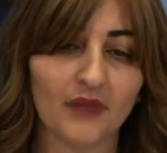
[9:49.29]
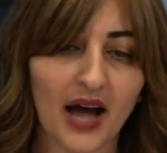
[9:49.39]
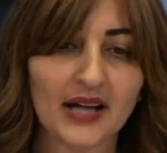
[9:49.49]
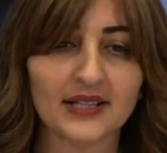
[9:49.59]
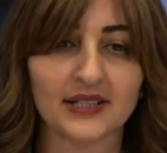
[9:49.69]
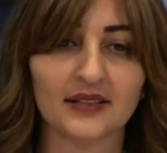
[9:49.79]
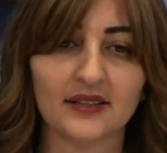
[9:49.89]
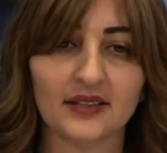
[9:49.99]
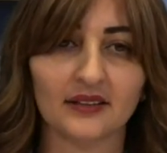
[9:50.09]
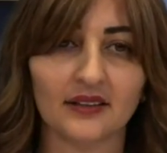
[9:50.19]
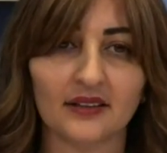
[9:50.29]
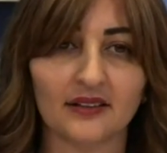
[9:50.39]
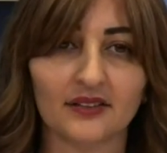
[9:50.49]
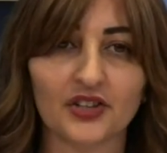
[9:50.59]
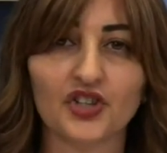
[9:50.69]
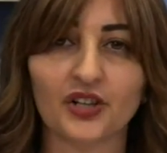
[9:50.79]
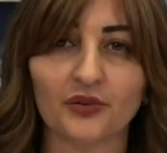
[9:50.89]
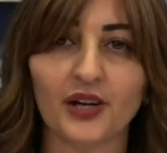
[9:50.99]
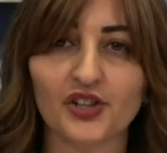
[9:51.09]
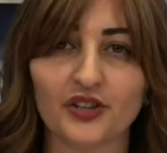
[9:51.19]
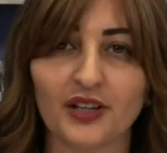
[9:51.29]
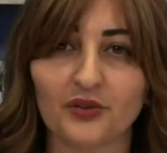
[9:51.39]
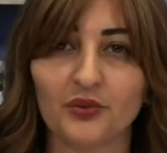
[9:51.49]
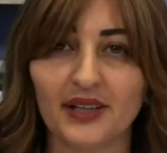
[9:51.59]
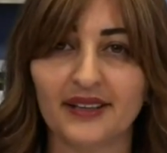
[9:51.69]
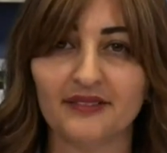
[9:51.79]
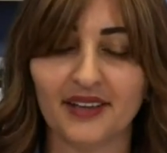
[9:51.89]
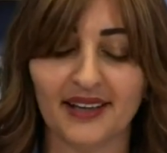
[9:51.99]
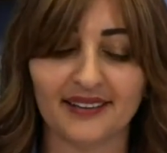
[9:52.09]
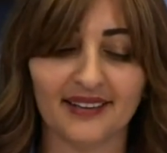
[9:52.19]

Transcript: us in the generation that we live in,